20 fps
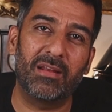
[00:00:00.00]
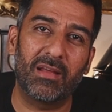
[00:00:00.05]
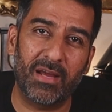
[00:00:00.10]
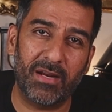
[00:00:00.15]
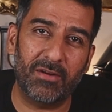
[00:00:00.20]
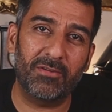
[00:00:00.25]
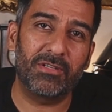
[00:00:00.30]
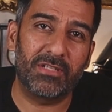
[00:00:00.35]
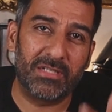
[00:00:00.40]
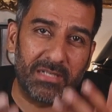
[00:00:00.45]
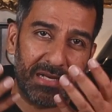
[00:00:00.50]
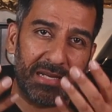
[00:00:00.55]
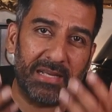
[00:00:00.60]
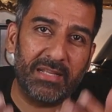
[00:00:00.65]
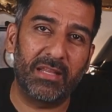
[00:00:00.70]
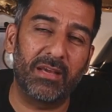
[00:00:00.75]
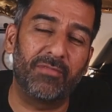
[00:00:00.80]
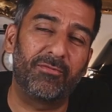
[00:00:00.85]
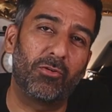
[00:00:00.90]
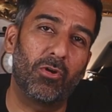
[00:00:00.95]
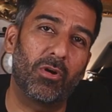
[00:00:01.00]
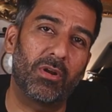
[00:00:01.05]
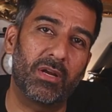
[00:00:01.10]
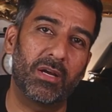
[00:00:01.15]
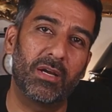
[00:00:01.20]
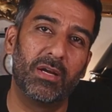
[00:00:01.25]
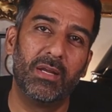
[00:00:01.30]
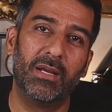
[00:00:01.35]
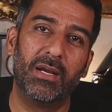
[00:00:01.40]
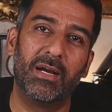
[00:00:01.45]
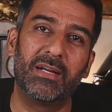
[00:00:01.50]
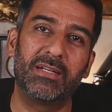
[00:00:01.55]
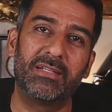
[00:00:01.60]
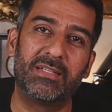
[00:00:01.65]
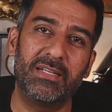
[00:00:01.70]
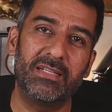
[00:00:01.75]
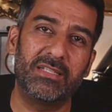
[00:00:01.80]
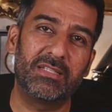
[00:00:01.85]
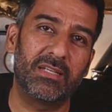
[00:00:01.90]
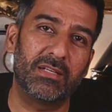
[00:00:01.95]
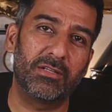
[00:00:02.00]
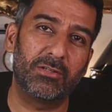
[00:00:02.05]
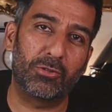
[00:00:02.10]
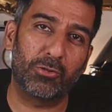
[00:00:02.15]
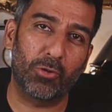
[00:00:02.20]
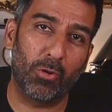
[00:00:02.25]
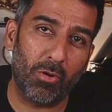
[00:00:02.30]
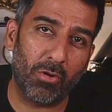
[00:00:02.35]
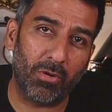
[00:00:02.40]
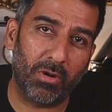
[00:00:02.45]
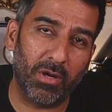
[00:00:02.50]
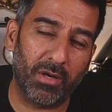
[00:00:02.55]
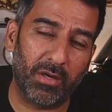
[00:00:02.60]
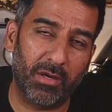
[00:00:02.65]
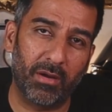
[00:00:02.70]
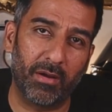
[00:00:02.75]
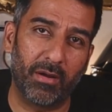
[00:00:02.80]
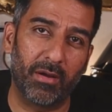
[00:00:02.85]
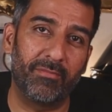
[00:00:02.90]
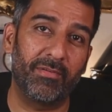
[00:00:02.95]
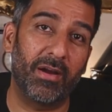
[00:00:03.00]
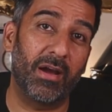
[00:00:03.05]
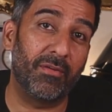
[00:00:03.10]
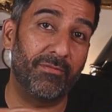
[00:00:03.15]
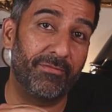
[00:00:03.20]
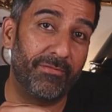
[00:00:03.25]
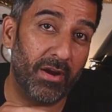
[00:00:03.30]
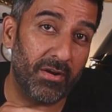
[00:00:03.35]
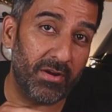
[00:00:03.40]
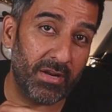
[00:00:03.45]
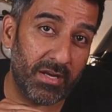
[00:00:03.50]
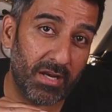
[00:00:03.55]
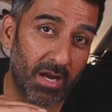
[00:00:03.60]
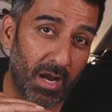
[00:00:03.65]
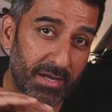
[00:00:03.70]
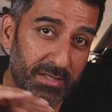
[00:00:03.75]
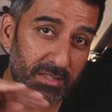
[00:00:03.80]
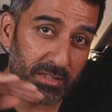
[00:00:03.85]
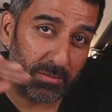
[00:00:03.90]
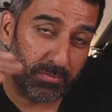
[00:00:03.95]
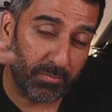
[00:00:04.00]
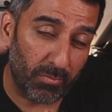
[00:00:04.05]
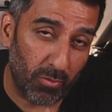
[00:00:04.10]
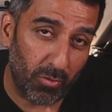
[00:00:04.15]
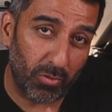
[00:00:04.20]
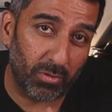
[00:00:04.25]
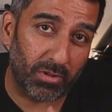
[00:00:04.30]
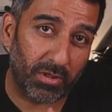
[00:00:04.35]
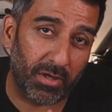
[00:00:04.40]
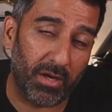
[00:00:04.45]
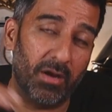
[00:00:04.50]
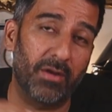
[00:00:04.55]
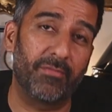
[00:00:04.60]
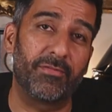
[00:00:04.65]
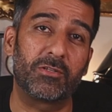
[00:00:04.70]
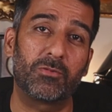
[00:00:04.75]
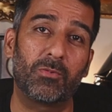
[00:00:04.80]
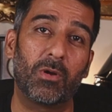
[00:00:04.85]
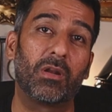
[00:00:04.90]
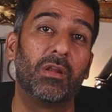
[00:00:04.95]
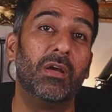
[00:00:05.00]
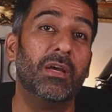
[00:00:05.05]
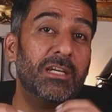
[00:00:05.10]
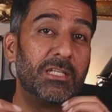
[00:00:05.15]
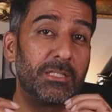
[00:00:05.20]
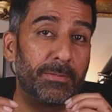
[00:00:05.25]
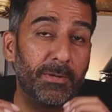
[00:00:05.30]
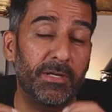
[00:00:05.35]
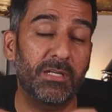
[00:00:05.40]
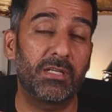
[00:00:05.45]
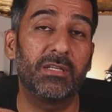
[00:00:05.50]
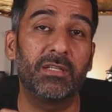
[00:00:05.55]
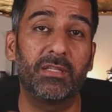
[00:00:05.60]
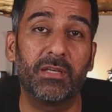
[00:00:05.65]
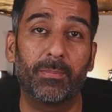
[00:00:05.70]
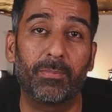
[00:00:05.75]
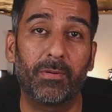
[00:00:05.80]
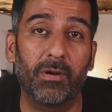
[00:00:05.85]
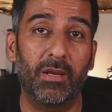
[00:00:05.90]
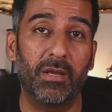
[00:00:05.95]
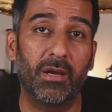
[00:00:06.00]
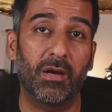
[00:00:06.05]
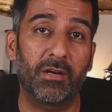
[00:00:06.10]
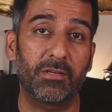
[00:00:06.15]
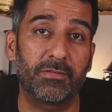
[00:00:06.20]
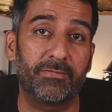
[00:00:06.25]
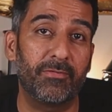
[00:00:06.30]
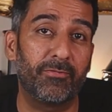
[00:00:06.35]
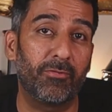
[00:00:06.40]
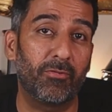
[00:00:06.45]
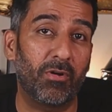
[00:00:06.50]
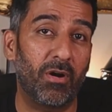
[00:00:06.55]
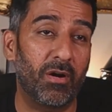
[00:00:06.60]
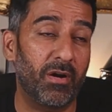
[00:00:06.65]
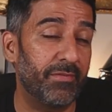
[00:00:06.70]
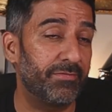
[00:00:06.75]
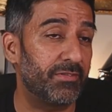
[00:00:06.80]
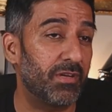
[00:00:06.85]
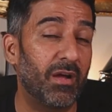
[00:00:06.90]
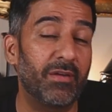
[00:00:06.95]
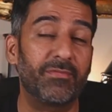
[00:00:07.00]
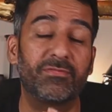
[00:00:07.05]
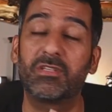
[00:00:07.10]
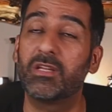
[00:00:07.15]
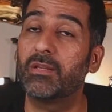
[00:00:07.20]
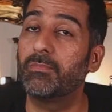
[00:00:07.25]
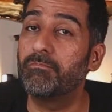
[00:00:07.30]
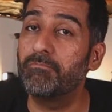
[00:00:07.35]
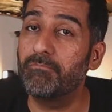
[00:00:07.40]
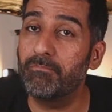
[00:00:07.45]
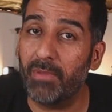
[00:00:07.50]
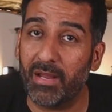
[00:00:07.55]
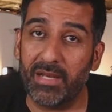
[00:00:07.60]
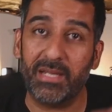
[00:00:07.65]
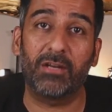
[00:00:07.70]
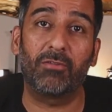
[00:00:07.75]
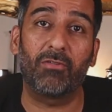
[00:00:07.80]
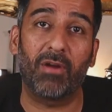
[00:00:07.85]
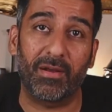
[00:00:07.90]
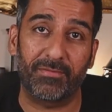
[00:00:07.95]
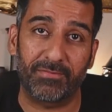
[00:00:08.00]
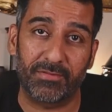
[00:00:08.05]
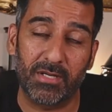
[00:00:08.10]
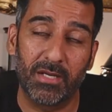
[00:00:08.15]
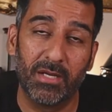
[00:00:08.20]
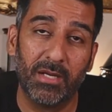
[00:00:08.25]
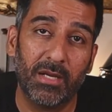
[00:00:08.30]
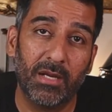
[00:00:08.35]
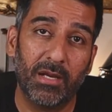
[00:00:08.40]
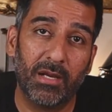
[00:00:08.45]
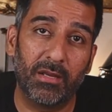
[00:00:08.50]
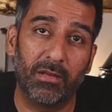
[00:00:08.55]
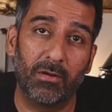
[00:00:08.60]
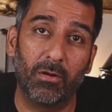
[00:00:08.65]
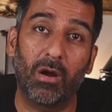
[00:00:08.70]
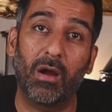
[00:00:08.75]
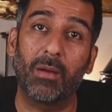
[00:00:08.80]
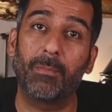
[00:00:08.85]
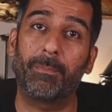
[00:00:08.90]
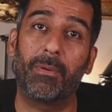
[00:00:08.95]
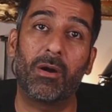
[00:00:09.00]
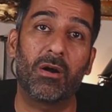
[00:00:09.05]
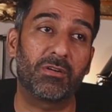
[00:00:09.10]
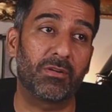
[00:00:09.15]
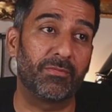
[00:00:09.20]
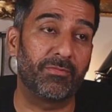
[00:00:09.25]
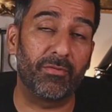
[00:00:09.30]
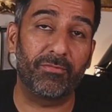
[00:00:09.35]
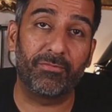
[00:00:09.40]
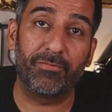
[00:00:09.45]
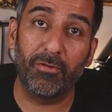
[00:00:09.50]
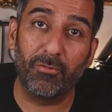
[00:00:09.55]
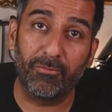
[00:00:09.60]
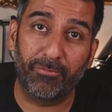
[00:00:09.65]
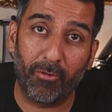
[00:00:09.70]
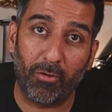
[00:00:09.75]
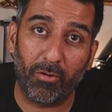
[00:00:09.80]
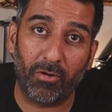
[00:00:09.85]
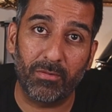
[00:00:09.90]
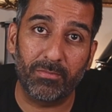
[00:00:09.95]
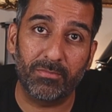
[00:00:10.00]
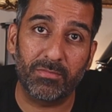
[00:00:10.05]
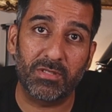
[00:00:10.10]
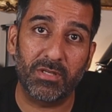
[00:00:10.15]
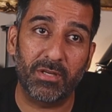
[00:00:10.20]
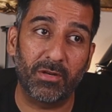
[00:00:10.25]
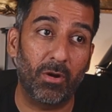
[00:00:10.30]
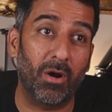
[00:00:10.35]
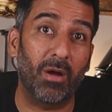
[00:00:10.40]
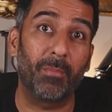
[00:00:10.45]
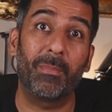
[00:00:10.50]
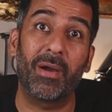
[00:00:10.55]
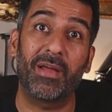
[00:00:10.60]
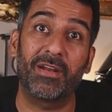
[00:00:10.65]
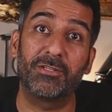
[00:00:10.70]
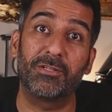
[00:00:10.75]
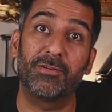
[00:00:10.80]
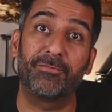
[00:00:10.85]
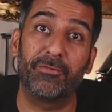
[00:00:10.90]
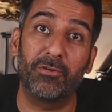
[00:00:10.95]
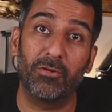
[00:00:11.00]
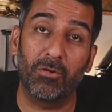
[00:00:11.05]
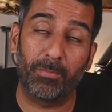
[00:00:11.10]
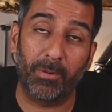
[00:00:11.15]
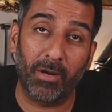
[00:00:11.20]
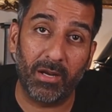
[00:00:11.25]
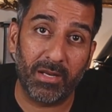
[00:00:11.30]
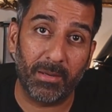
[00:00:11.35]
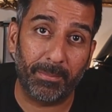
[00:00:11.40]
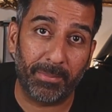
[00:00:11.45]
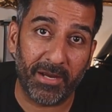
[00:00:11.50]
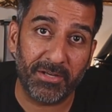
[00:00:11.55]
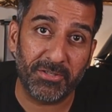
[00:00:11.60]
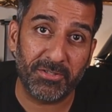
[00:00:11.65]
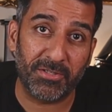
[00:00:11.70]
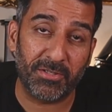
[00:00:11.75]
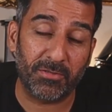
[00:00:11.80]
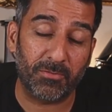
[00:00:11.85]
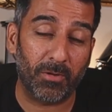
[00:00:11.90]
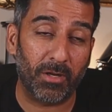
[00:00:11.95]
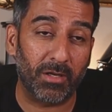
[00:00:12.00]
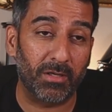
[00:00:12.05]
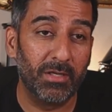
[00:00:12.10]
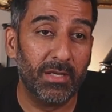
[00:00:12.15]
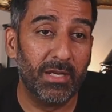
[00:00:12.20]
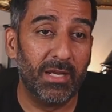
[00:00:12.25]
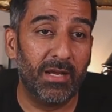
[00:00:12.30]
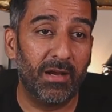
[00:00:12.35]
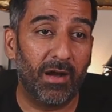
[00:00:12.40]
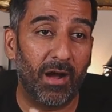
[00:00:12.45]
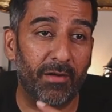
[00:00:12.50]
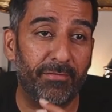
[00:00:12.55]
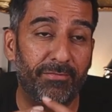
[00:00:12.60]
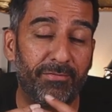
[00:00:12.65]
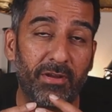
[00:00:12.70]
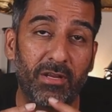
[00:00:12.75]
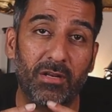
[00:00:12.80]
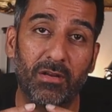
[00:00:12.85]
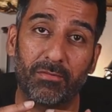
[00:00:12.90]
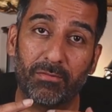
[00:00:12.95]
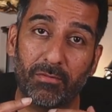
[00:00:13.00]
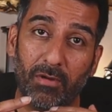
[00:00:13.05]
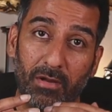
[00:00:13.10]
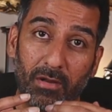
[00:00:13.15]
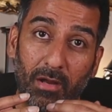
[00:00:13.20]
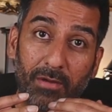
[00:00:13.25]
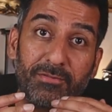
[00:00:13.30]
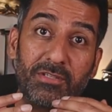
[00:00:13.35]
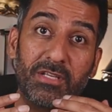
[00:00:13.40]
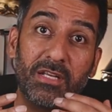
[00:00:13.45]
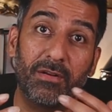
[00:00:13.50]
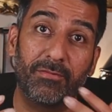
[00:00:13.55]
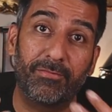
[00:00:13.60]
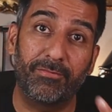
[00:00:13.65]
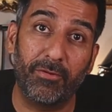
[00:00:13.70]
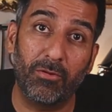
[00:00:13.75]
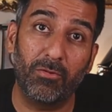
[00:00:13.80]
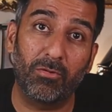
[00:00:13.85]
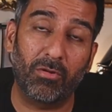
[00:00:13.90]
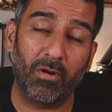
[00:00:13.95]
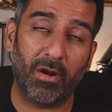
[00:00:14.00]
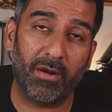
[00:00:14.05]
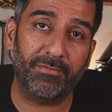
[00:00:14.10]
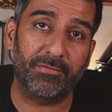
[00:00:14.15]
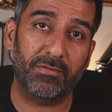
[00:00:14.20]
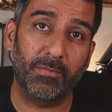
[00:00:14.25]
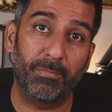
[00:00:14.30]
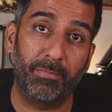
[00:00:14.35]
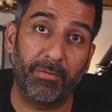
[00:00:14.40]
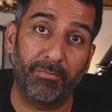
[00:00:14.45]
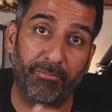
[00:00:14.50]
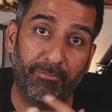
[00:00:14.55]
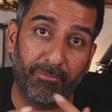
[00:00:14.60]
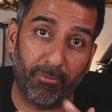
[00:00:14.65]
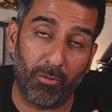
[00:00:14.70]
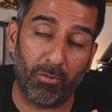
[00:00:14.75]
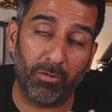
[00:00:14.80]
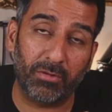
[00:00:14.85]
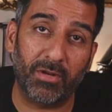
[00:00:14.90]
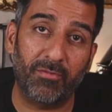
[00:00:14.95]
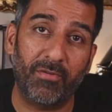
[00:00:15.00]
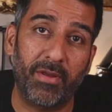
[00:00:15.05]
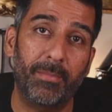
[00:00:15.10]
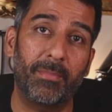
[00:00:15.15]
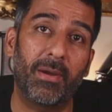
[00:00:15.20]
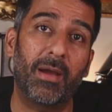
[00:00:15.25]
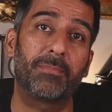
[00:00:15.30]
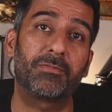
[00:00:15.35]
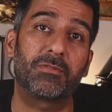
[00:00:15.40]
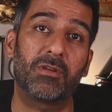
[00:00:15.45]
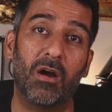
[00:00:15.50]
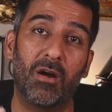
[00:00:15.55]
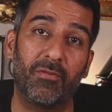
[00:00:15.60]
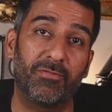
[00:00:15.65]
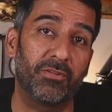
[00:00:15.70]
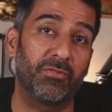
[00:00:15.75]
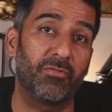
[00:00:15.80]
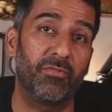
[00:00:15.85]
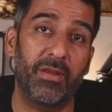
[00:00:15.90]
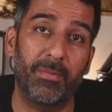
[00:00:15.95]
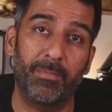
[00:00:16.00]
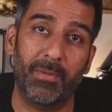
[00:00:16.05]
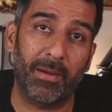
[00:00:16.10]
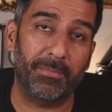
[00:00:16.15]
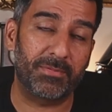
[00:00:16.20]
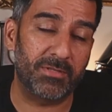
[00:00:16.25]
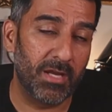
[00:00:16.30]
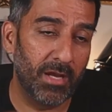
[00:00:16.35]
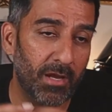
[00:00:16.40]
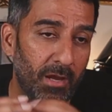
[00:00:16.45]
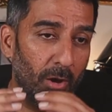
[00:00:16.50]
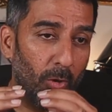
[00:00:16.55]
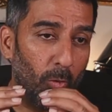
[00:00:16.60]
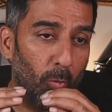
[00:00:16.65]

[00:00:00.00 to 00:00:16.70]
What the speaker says: inherently they've got a decent torque curve, a very nice smooth curve as well, especially the Aprilia RSV4 RFs. I've seen many graphs. You know, I'm part of a few forums, you know, I manage a few Aprilia pages as well. I've seen a few graphs before the remaps, after the remaps.